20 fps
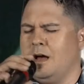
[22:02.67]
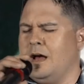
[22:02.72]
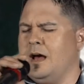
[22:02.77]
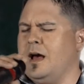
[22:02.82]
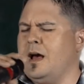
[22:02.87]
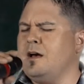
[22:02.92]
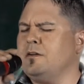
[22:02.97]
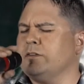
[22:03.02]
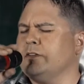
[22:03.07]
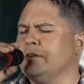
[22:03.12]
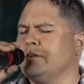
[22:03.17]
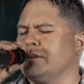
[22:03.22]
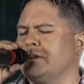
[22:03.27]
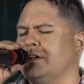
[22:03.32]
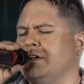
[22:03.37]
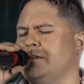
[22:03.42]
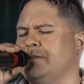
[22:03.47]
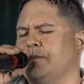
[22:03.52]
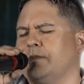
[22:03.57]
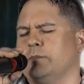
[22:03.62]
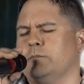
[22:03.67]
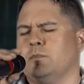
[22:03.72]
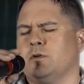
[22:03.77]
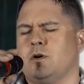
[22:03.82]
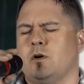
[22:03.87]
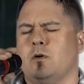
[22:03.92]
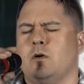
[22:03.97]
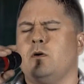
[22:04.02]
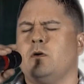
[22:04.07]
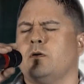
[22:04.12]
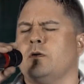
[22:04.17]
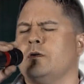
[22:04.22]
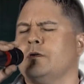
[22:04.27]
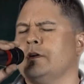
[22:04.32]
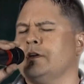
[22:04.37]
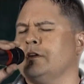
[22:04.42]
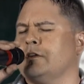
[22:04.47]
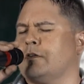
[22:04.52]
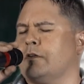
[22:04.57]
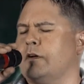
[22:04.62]
how you keep from
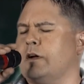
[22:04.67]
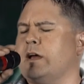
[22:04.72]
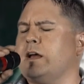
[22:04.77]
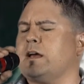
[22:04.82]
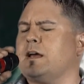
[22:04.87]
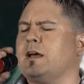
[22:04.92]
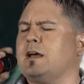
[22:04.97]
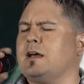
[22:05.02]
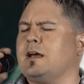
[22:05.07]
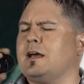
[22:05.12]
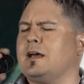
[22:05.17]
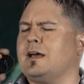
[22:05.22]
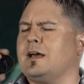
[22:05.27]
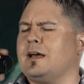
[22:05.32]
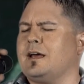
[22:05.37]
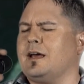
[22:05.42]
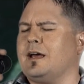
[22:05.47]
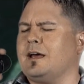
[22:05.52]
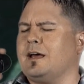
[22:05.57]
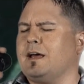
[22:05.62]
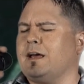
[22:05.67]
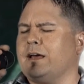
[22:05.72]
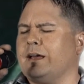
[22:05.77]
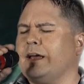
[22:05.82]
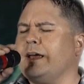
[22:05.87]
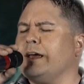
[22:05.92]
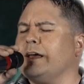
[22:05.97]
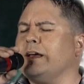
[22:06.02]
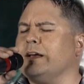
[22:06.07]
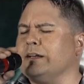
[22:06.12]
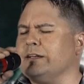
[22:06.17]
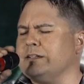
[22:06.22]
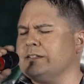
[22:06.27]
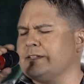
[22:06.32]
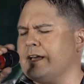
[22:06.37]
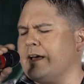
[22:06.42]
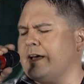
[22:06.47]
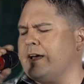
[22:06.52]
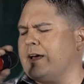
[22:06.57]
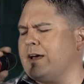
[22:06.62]
going
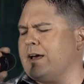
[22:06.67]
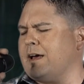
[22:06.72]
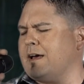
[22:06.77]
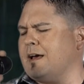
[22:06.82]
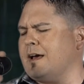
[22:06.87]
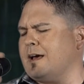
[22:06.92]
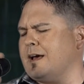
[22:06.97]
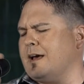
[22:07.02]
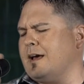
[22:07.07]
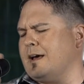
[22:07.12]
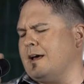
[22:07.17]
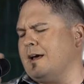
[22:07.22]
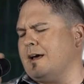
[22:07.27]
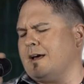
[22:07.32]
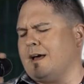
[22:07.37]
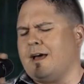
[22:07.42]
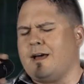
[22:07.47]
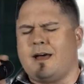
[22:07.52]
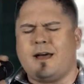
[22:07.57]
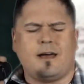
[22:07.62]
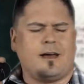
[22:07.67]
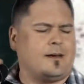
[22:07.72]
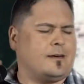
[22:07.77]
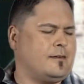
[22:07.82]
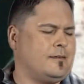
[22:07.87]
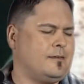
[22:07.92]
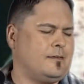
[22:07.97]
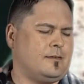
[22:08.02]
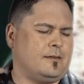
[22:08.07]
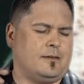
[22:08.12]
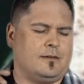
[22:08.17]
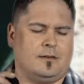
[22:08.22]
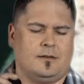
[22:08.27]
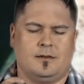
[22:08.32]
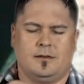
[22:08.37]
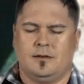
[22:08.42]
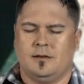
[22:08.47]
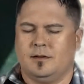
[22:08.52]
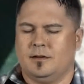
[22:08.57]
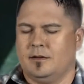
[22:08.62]
crazy?
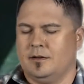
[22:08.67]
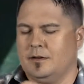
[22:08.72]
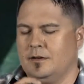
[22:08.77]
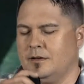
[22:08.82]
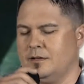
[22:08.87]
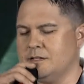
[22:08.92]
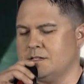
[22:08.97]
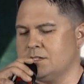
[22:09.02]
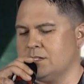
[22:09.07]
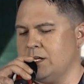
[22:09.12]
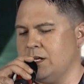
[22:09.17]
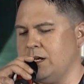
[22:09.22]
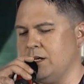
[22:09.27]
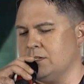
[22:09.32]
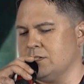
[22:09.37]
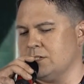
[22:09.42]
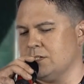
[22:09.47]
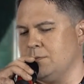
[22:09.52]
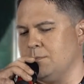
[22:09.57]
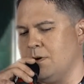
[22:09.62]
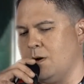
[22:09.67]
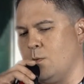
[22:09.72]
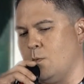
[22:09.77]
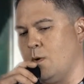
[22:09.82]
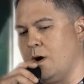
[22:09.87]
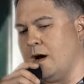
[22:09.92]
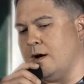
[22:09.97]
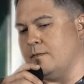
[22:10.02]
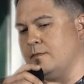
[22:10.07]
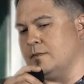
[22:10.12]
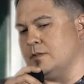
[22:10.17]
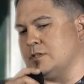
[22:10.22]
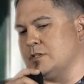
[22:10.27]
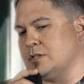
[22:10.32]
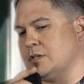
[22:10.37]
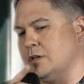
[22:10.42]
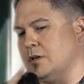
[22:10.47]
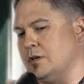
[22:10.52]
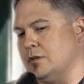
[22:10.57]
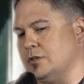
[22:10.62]
He said, I'll see my wife
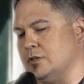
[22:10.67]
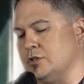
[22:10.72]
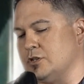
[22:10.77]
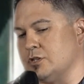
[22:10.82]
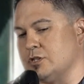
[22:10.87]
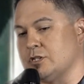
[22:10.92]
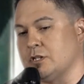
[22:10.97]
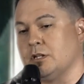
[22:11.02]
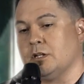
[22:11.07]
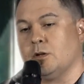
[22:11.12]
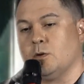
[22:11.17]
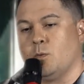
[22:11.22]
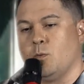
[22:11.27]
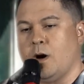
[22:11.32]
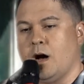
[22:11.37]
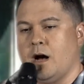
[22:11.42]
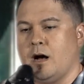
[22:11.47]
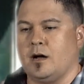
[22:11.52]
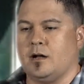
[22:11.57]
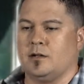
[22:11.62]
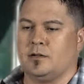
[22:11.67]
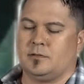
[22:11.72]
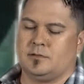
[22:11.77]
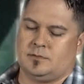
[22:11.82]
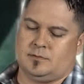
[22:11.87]
and son in just a little while.